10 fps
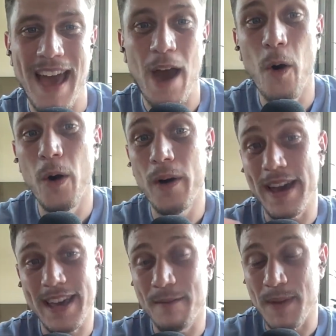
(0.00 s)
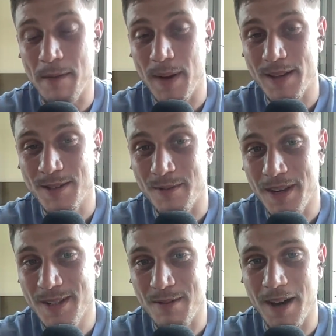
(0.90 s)
Or it can be a personal one
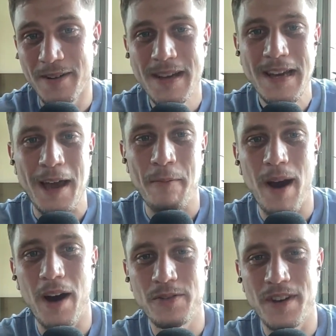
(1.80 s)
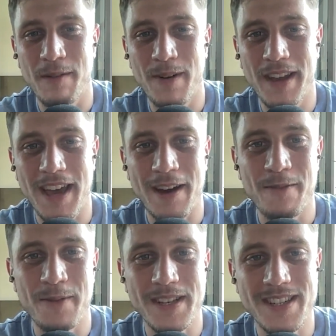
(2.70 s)
as well. And I'll try and work
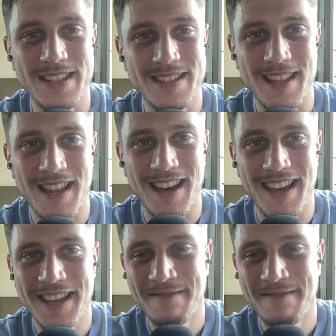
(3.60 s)
out which is the lie.